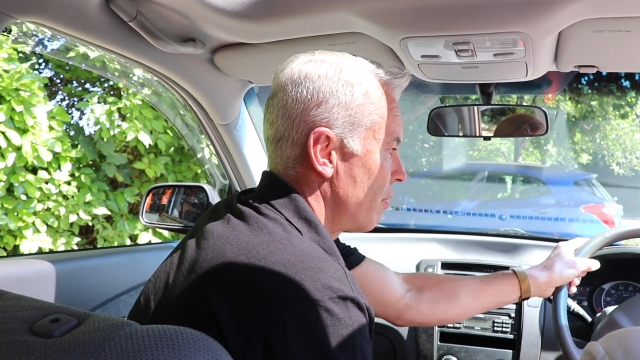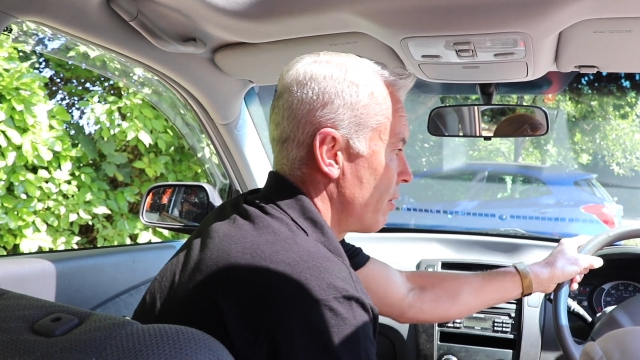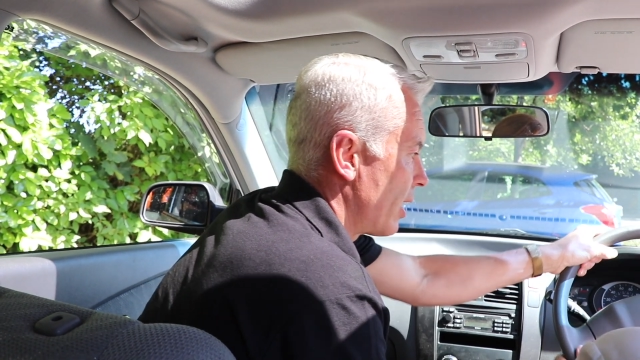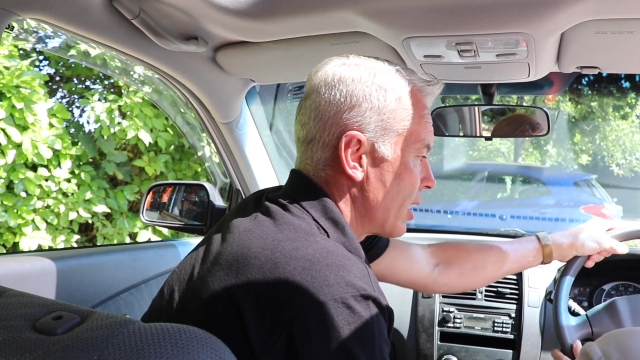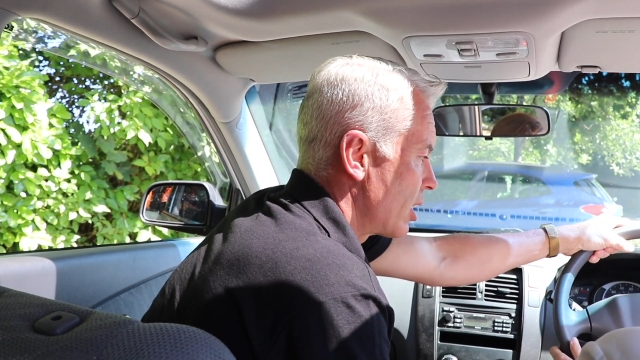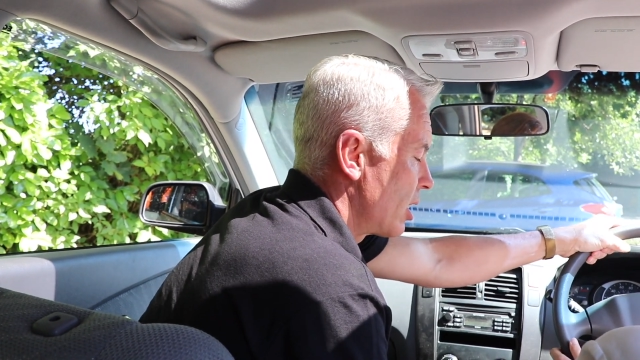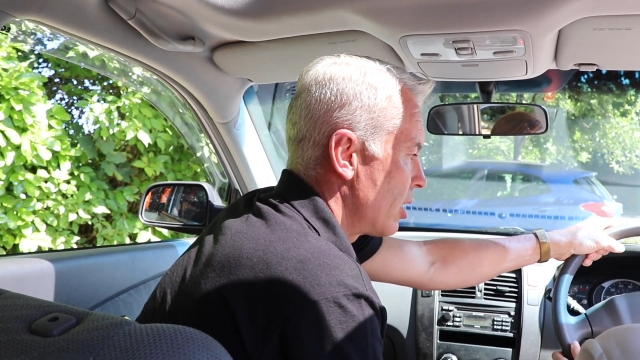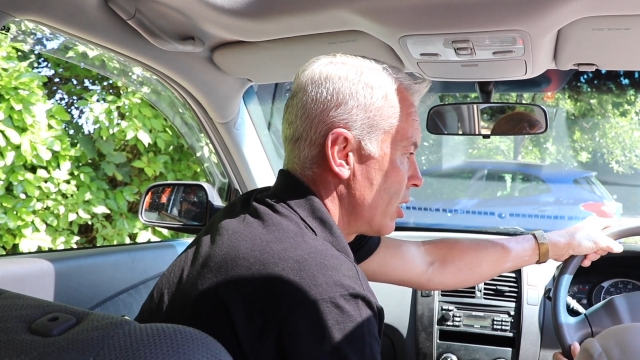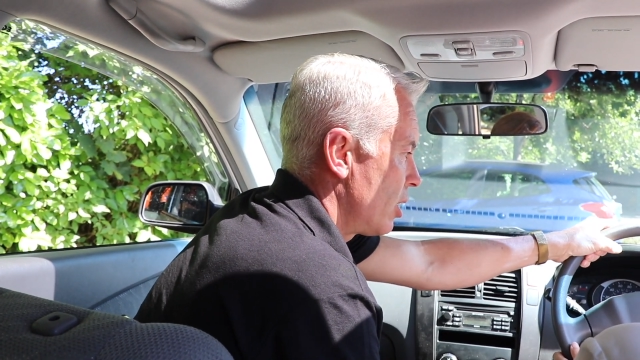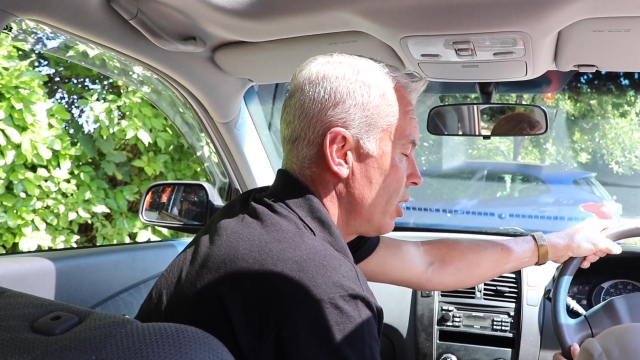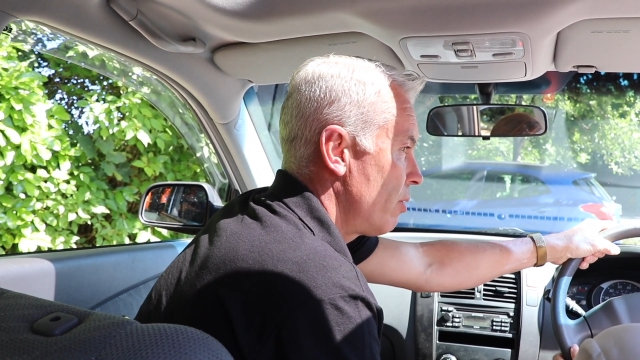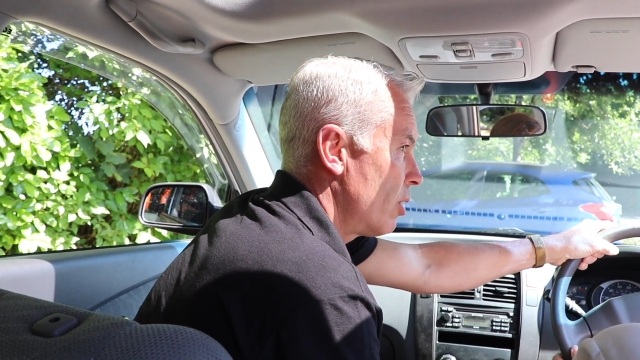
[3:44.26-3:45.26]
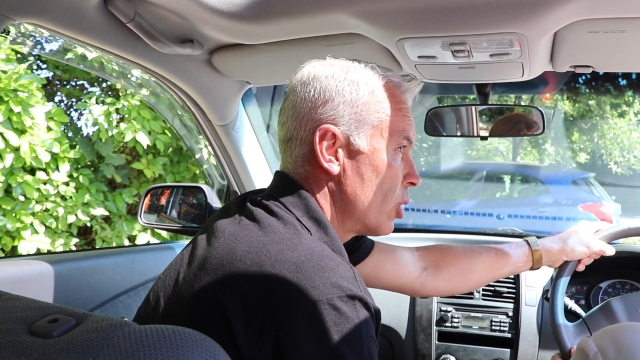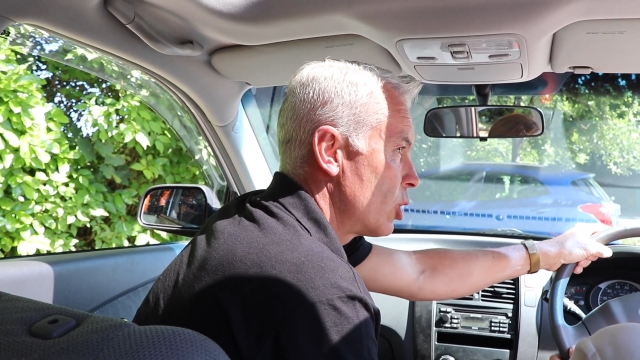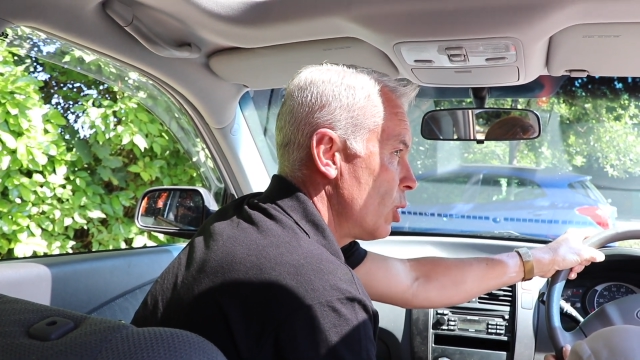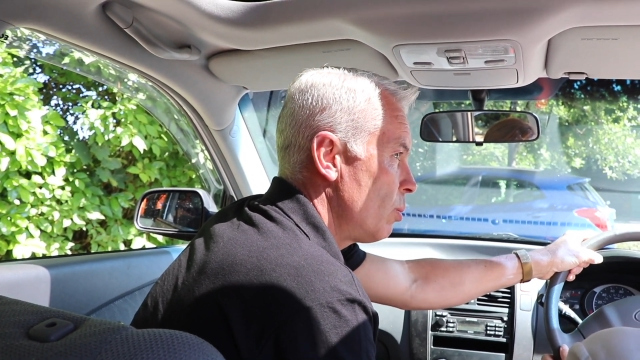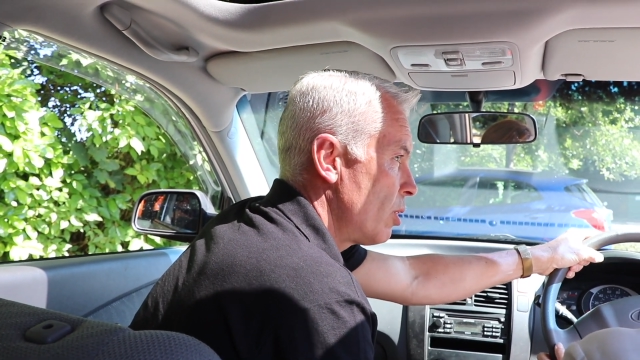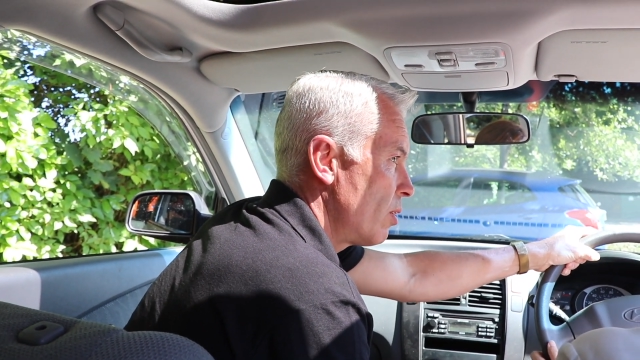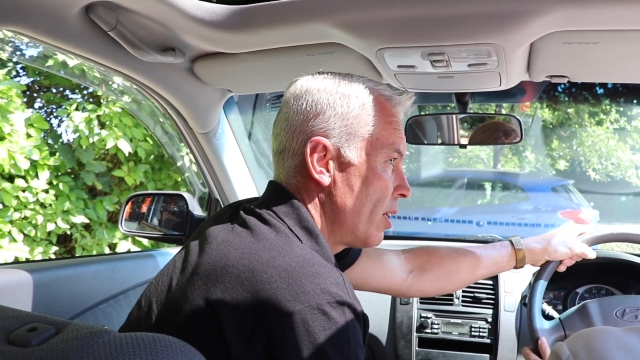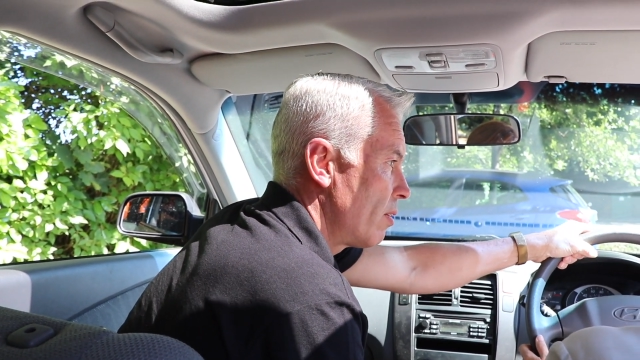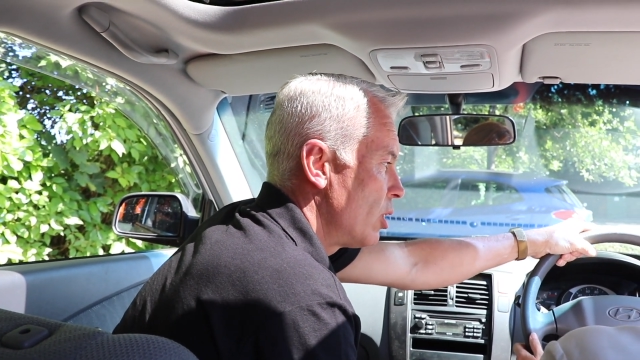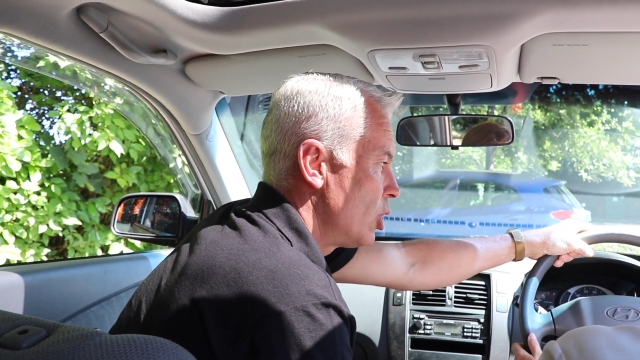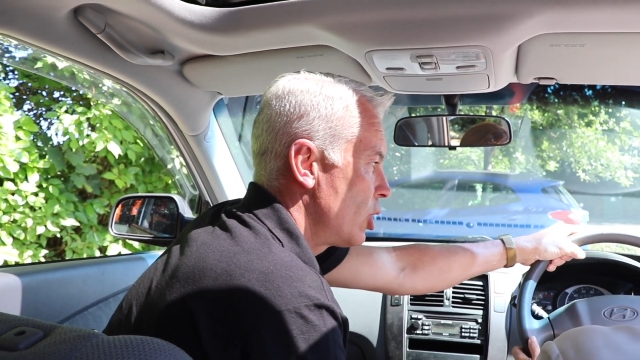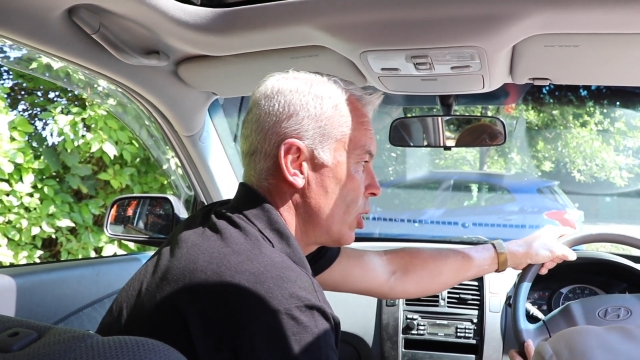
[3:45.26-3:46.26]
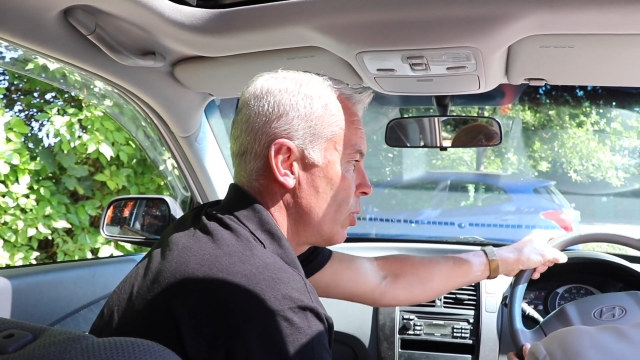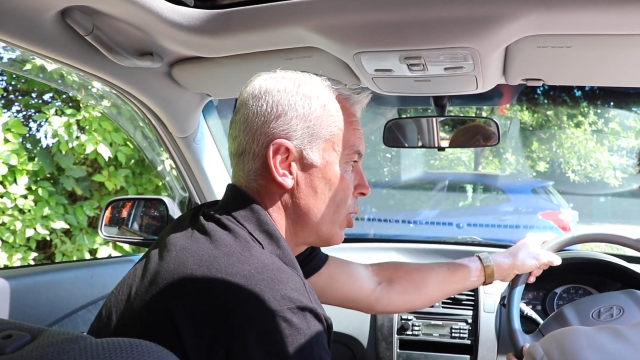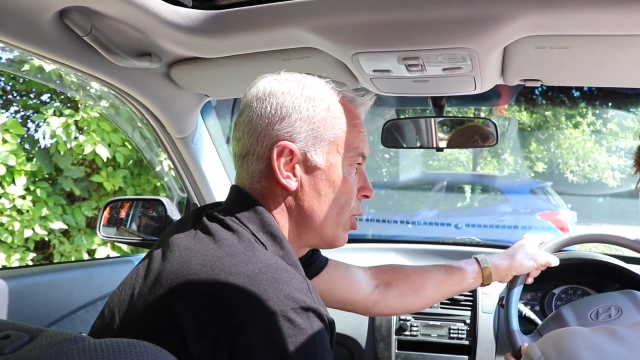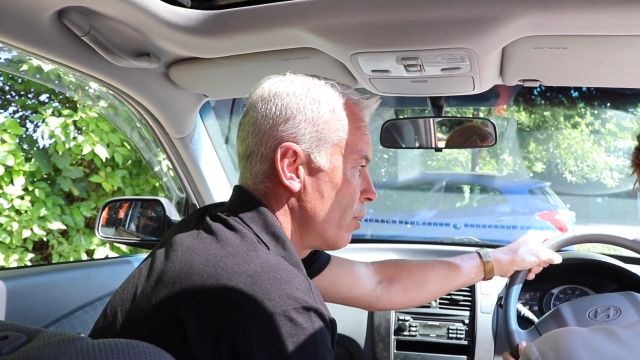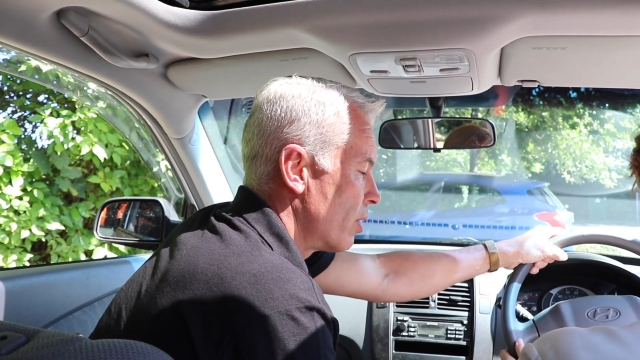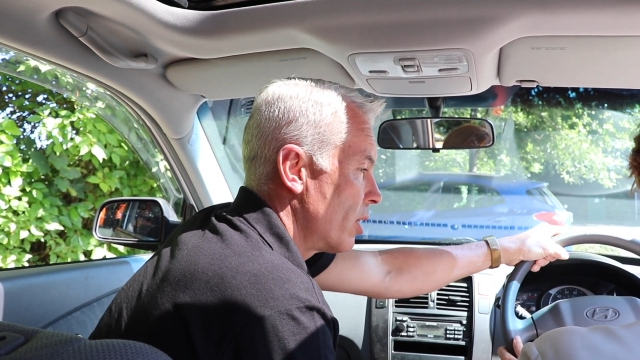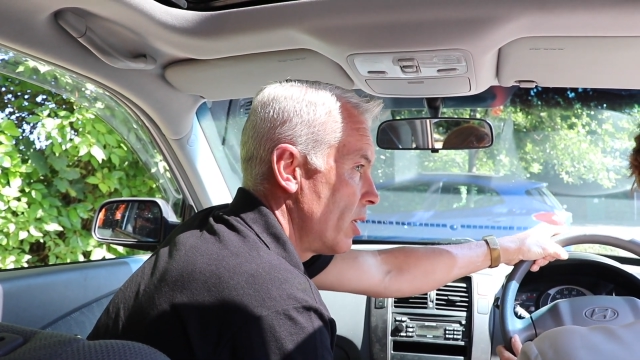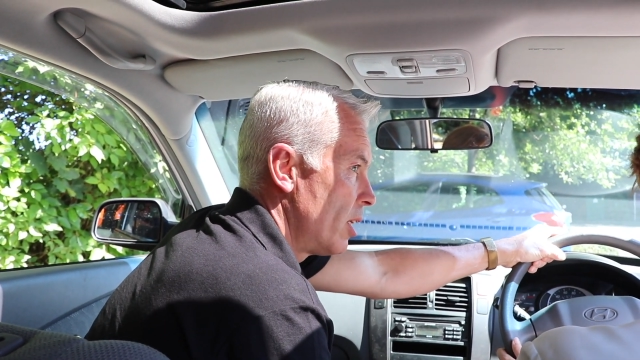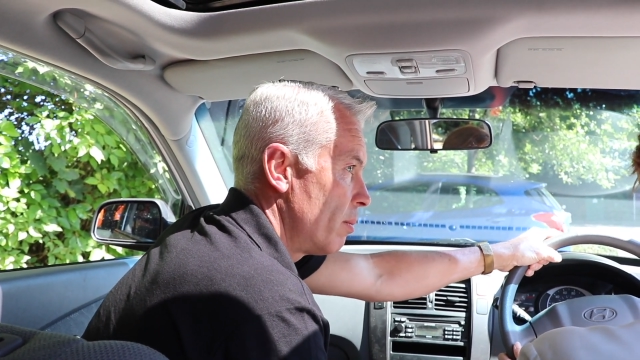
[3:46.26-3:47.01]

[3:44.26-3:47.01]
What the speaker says: effect, you've got some degree of control over,